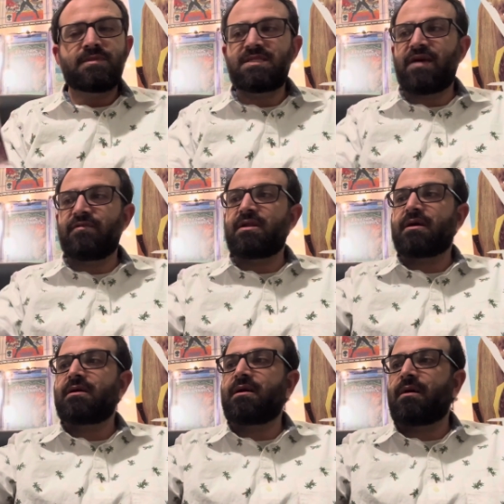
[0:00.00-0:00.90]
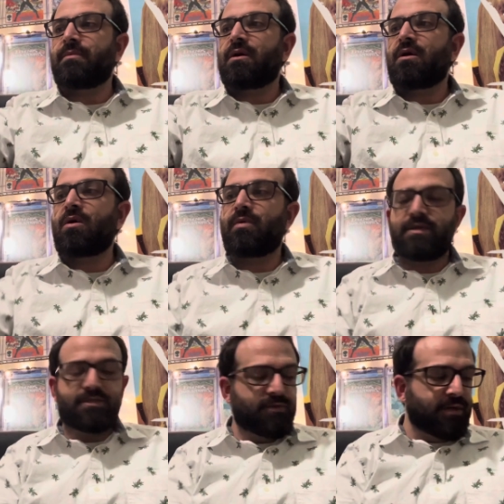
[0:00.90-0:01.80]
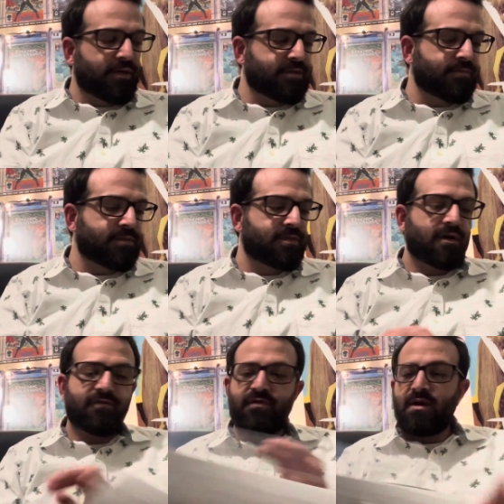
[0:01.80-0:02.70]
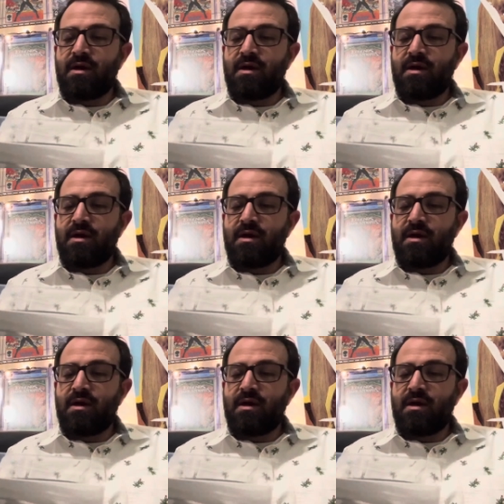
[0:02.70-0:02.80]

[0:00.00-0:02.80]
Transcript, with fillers: David Nakayama, always doing awesome stuff.